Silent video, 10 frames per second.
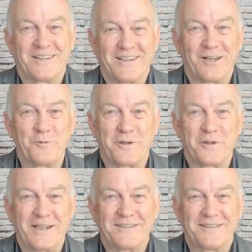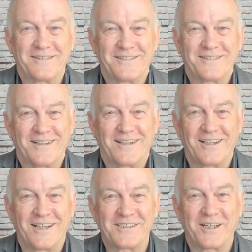Along with that,
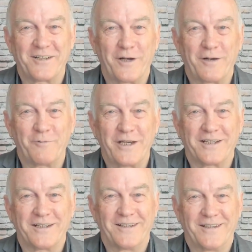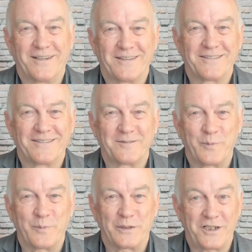let's have a great week.
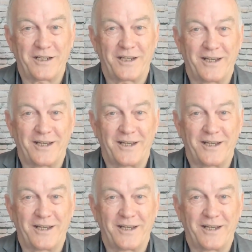But do